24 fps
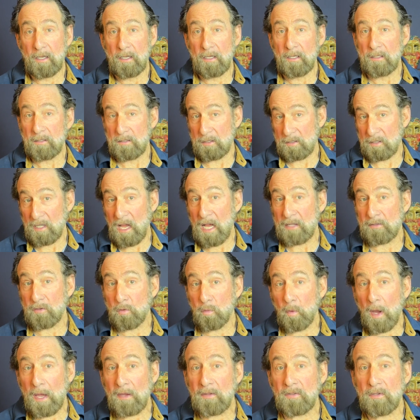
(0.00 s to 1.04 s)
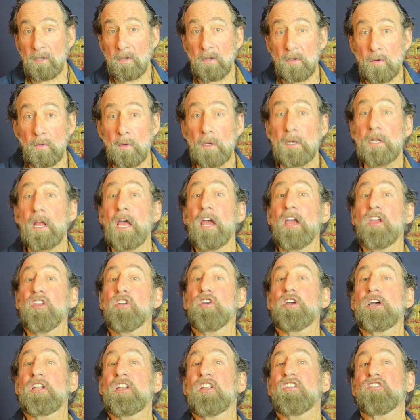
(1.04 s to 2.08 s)
There are lots of ways to do it.
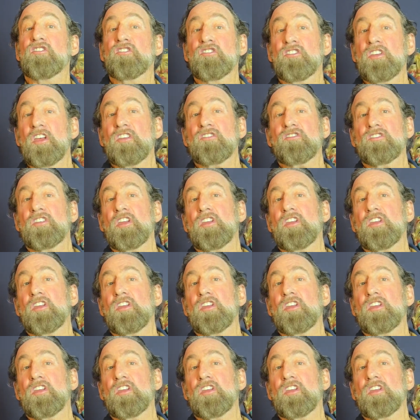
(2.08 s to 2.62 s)
You can insist